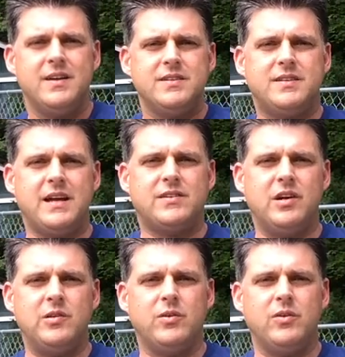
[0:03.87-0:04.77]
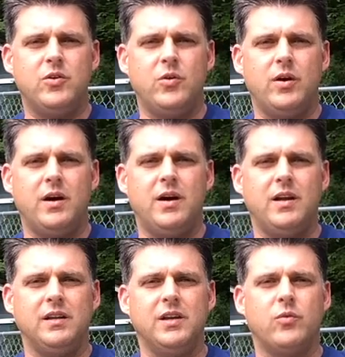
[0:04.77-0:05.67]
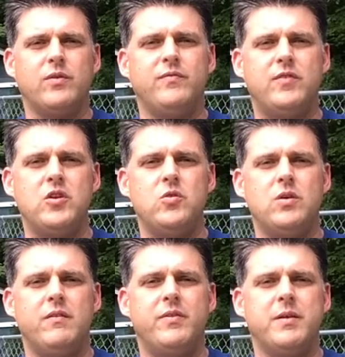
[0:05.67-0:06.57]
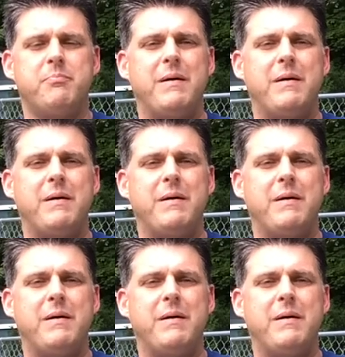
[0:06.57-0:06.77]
Stay tuned. Going to do a little review of the